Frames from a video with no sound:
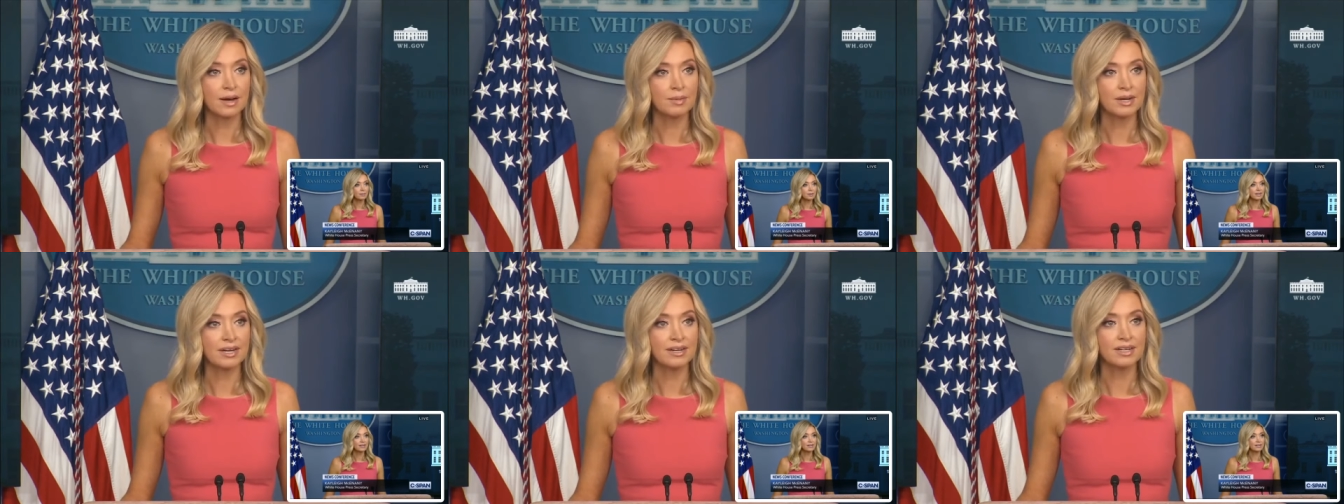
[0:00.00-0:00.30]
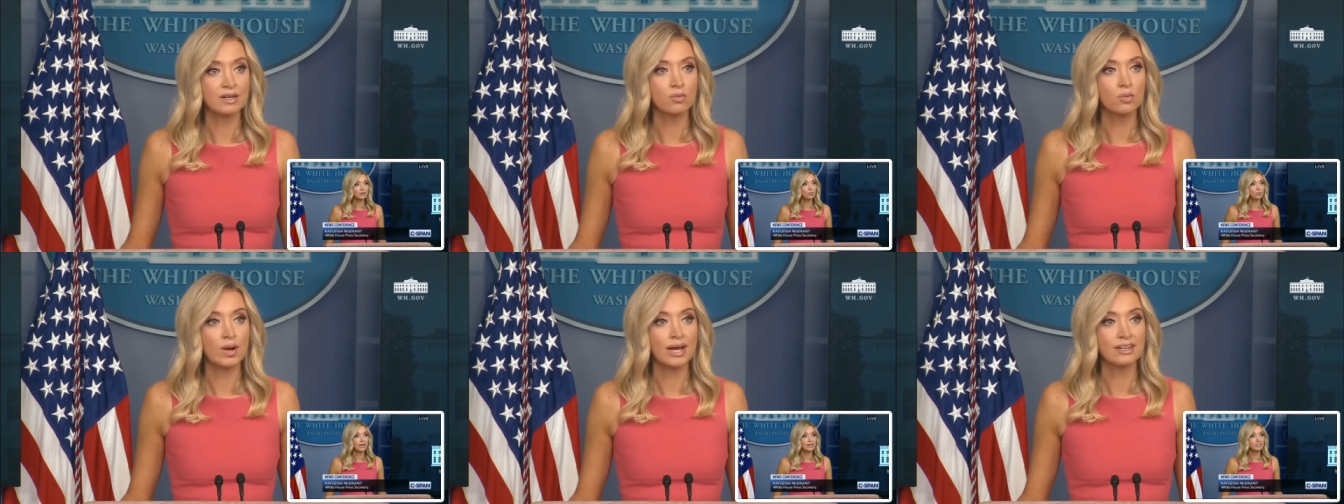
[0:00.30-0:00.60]
in any
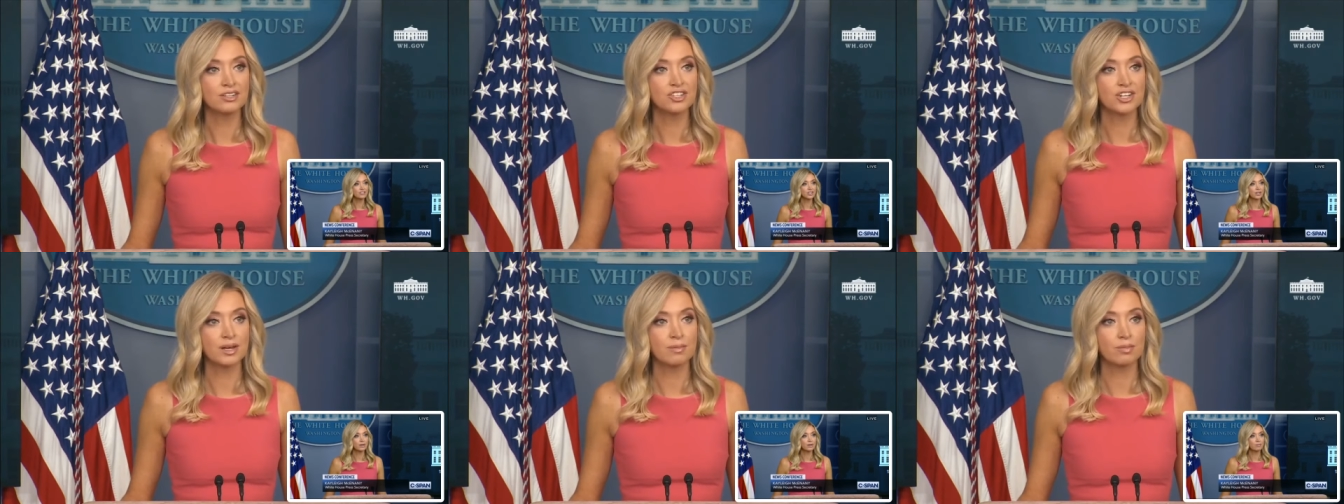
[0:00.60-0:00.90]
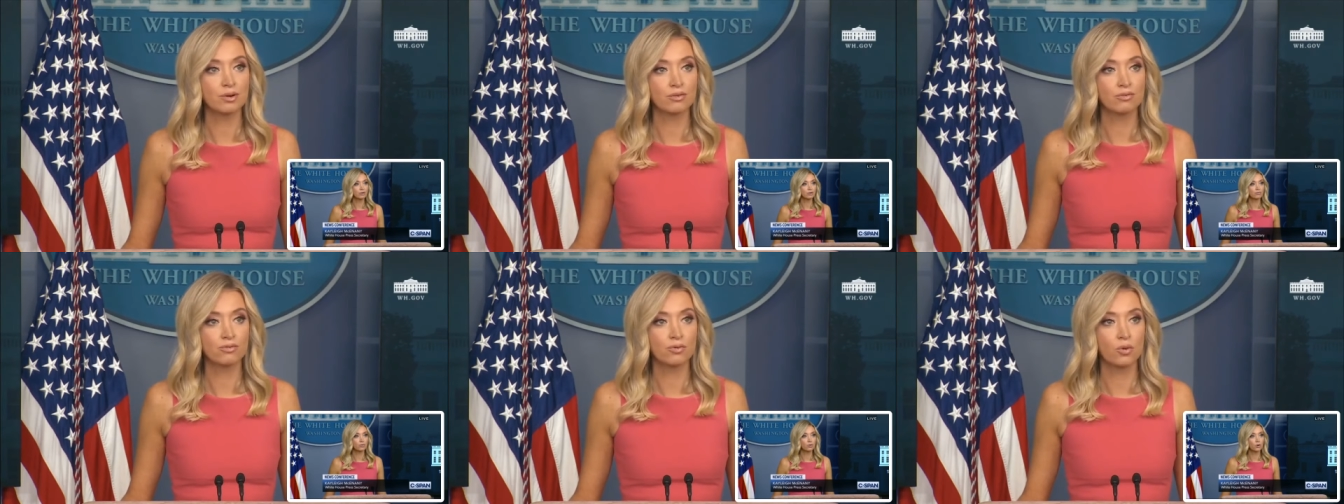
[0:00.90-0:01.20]
way, shape, or
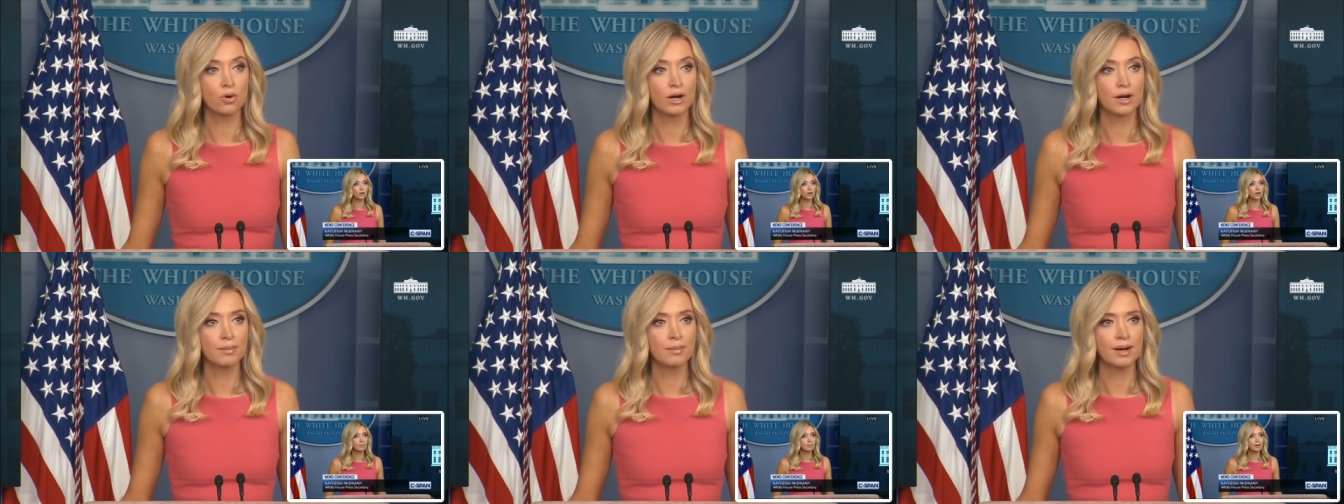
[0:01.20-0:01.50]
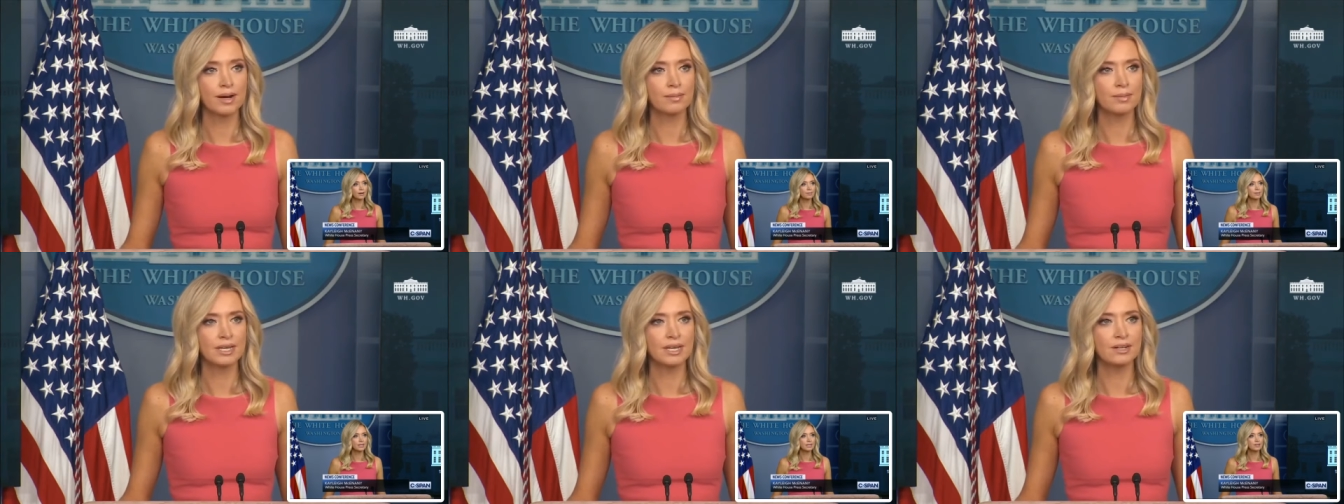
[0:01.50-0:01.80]
form.
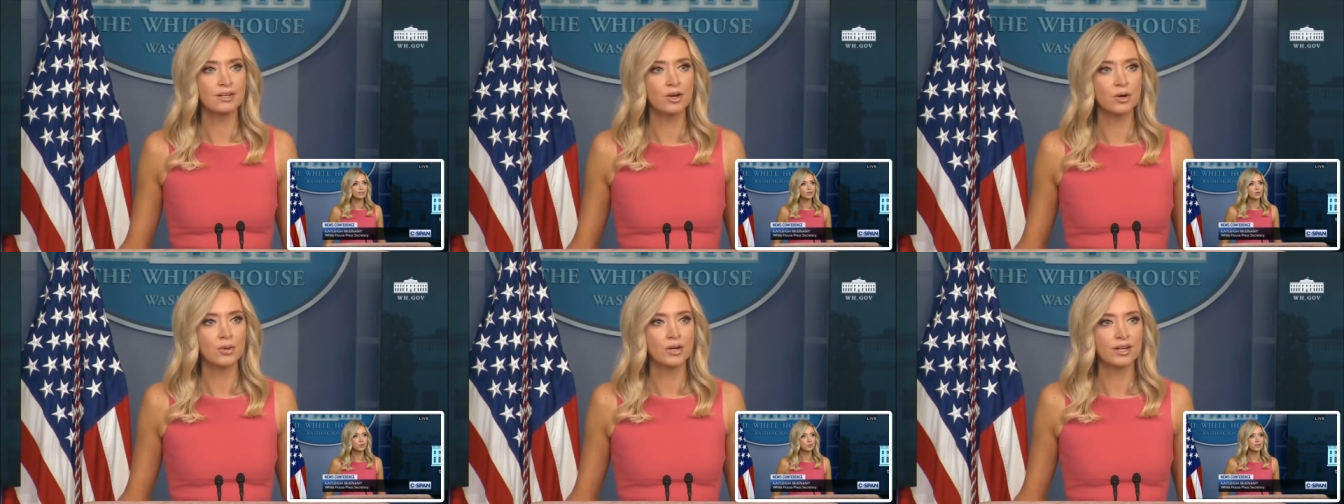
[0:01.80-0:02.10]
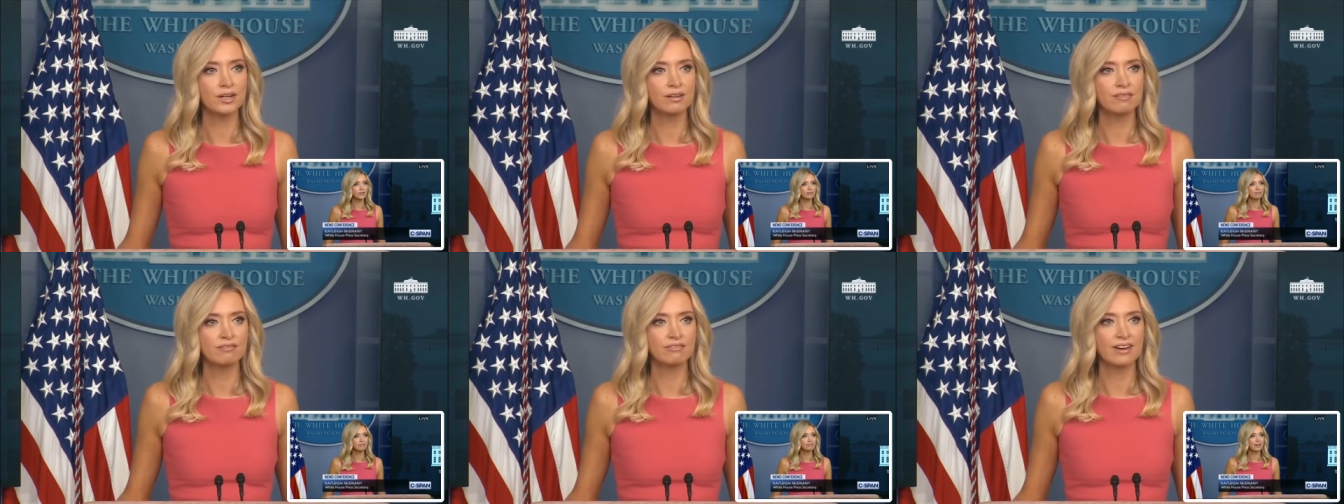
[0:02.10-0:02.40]
Um, he
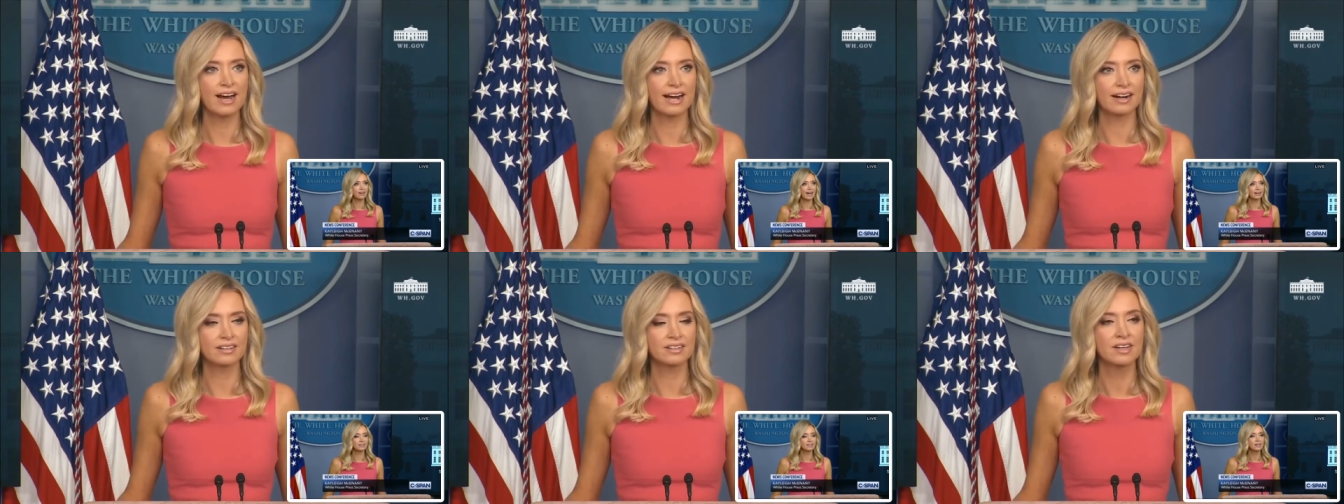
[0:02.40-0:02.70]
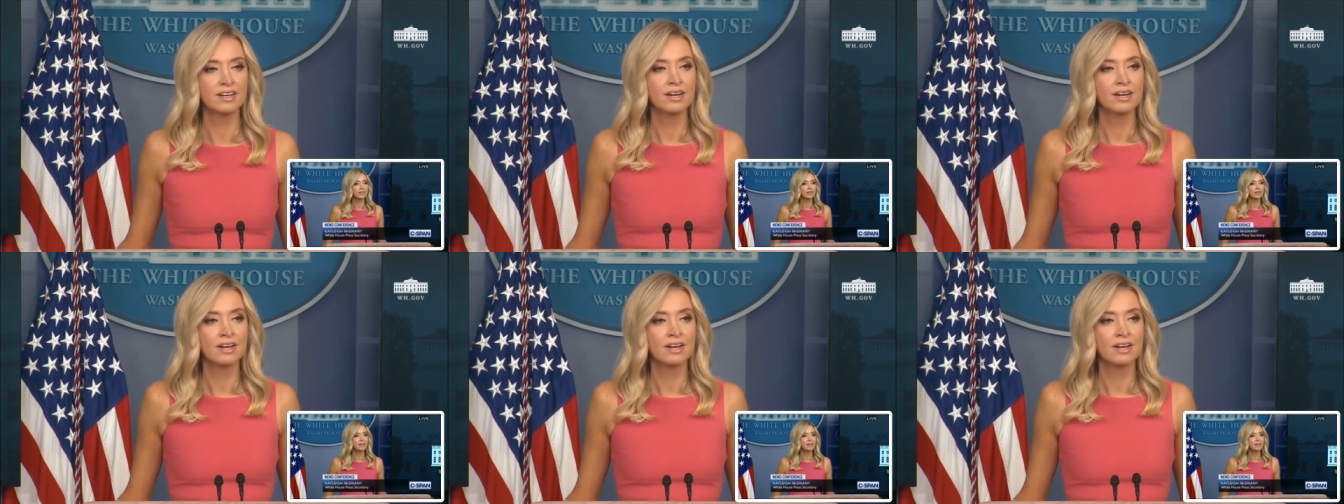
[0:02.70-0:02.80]
noted, in fact,